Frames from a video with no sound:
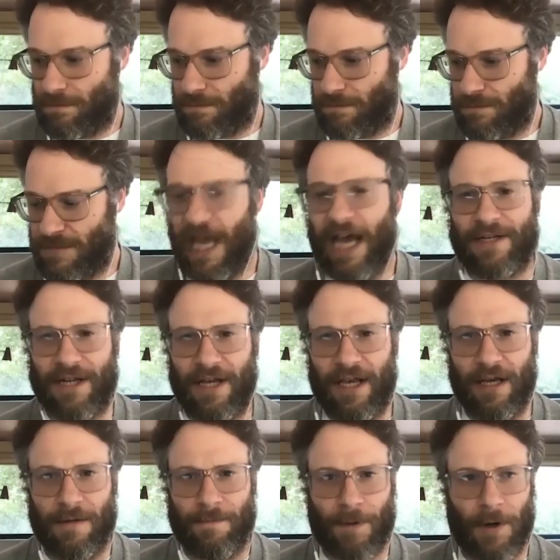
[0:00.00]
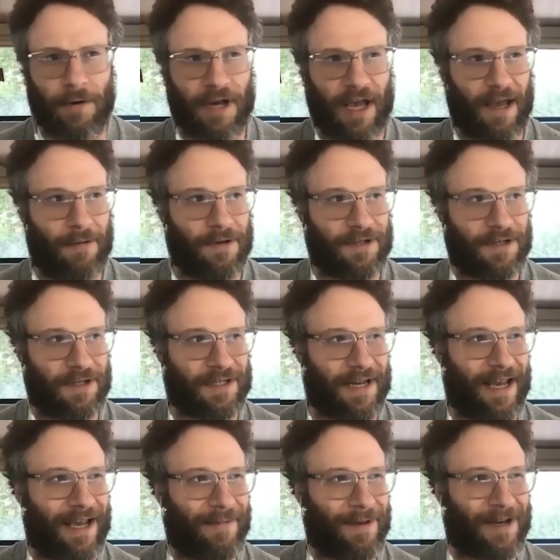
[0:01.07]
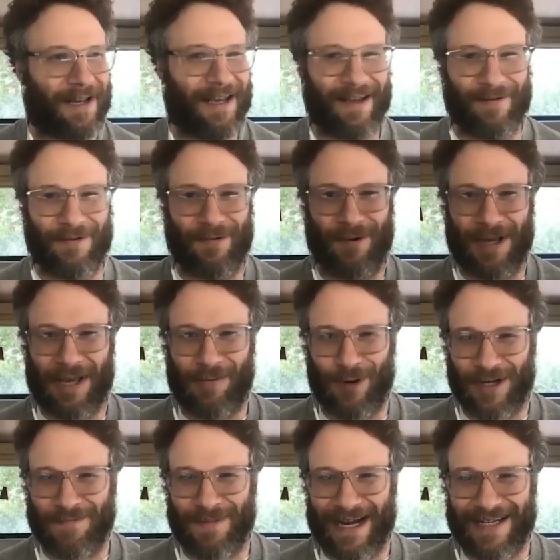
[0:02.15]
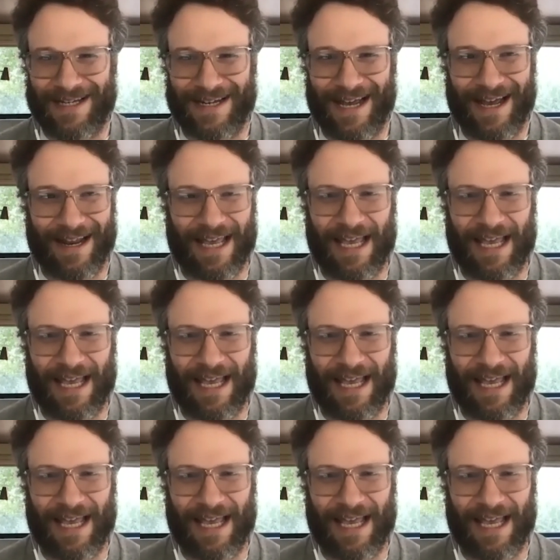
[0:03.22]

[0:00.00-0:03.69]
Yes, Ian Poké was his name, and he he was my stand.